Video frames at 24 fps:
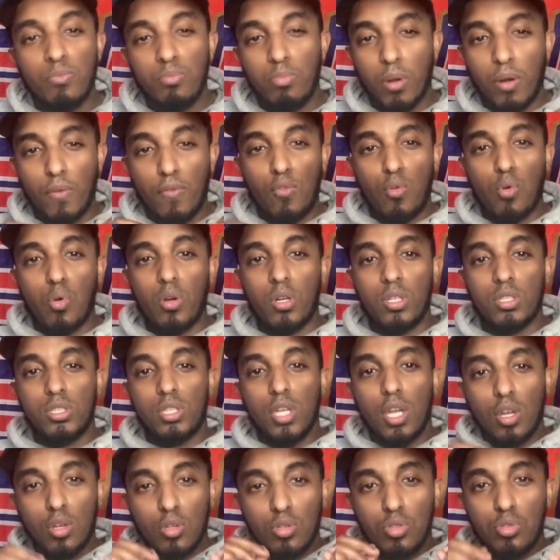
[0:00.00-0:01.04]
But of course,
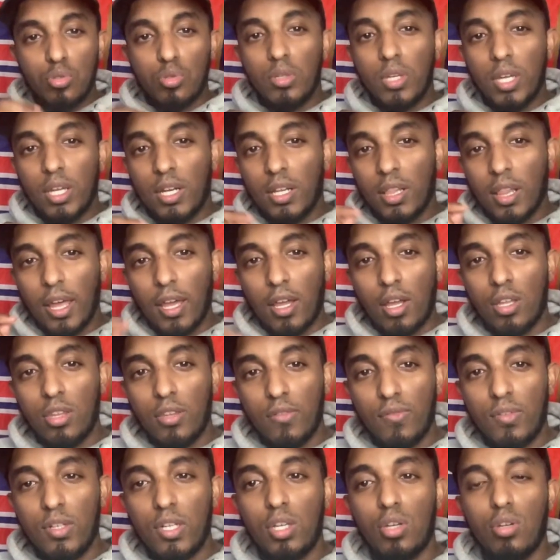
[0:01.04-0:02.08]
do hit a like on
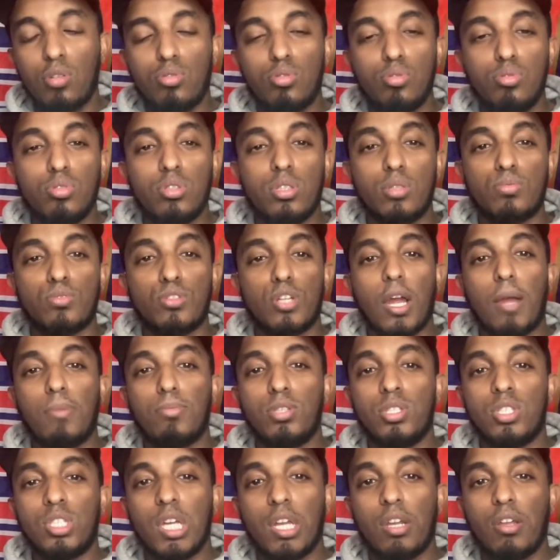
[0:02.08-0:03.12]
the video. Do subscribe
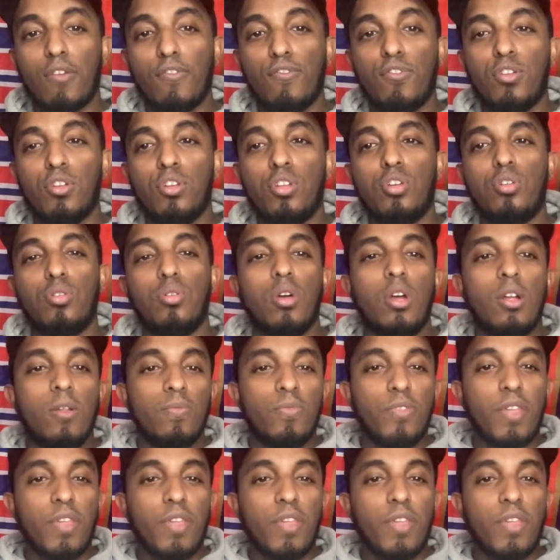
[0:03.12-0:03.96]
to the channel if you're new.